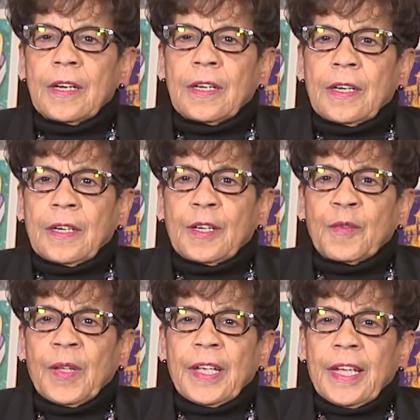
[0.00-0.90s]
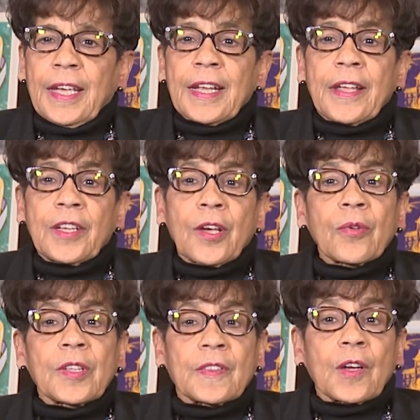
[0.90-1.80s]
Uh, and I know
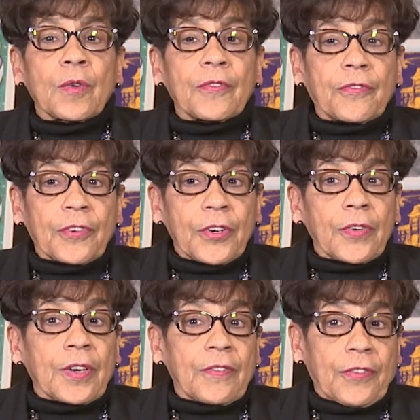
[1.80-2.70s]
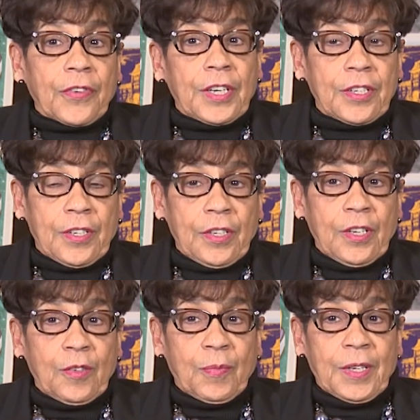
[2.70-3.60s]
that they were very, very
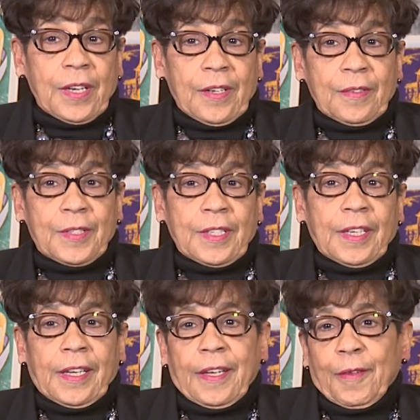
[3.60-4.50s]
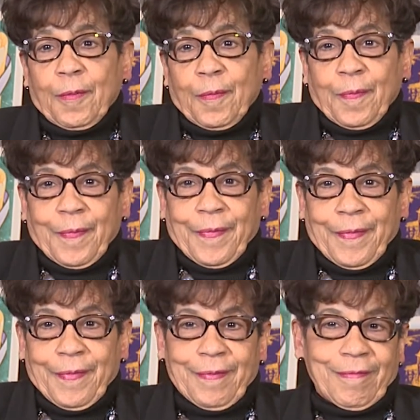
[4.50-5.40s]
good because, uh,
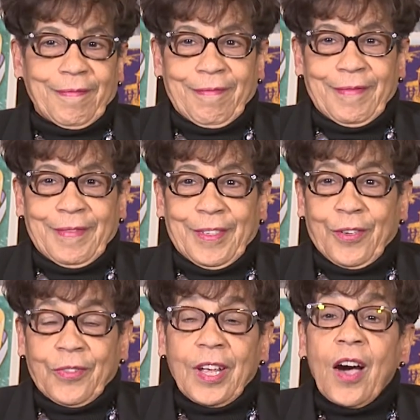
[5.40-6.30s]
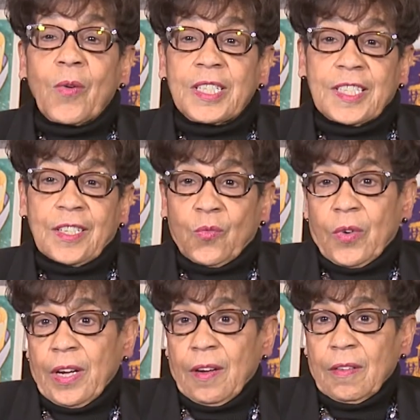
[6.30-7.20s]
you know, they always done
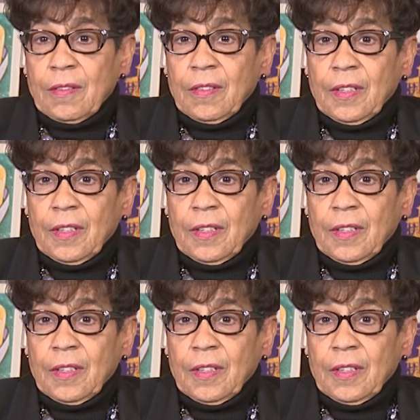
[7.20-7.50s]
well.